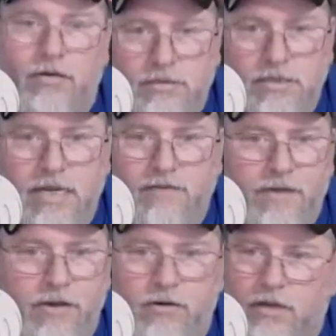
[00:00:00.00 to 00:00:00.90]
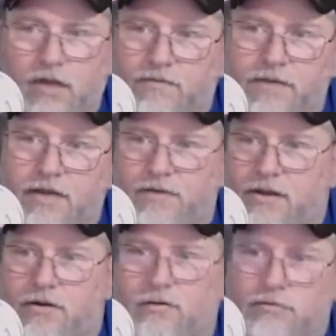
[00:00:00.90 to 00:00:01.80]
this is NFL. Get off
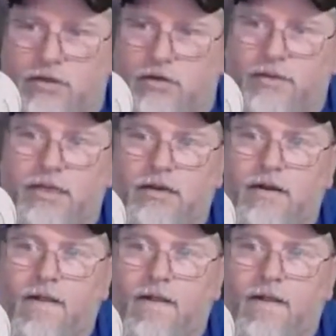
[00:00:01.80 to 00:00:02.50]
NFL. I'm done with it.